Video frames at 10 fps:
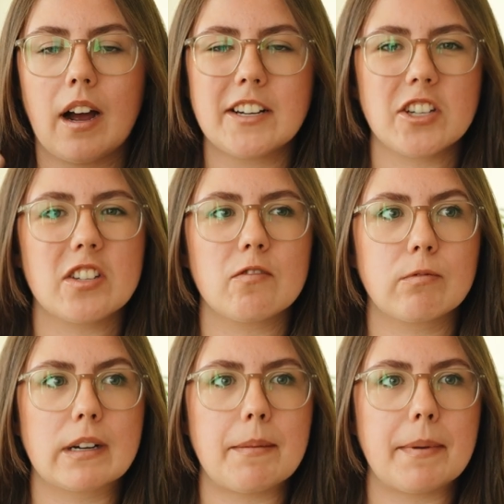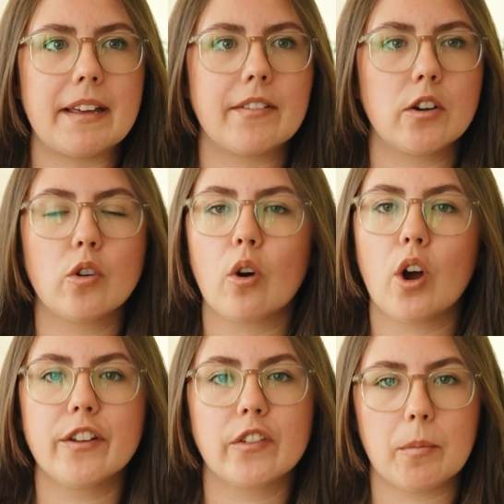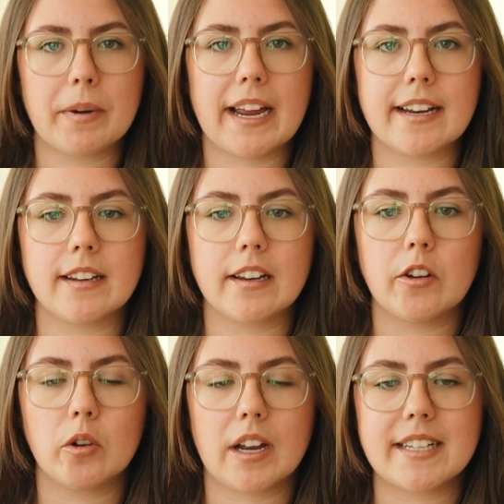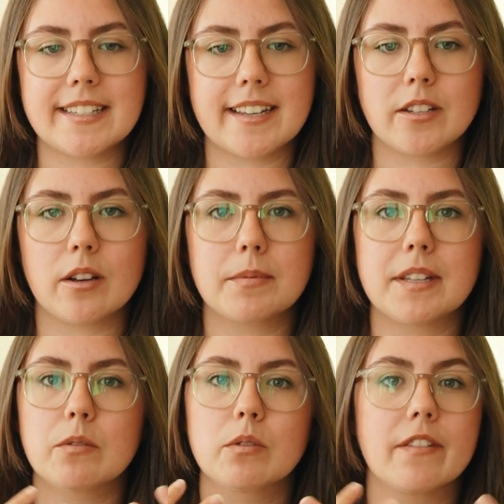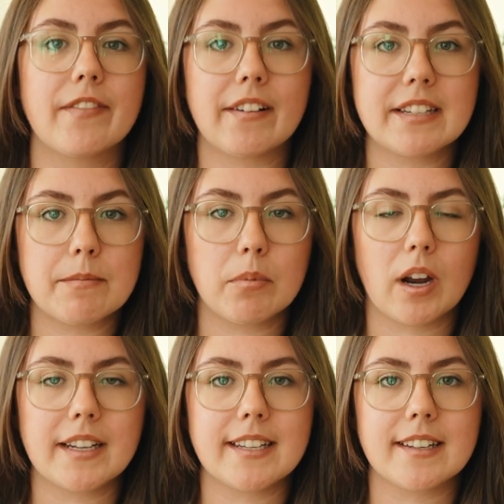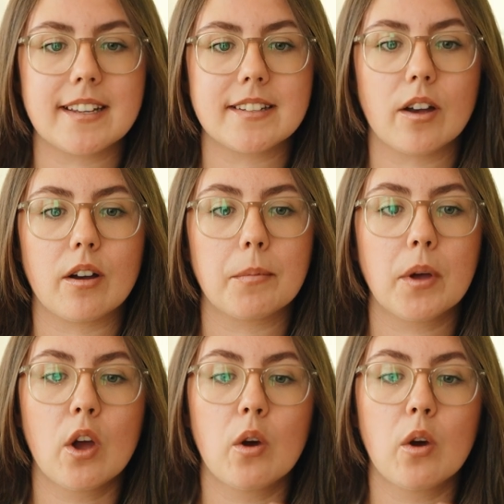I just really believe in not overcomplicating your lighting setups. This was a very simple lighting setup.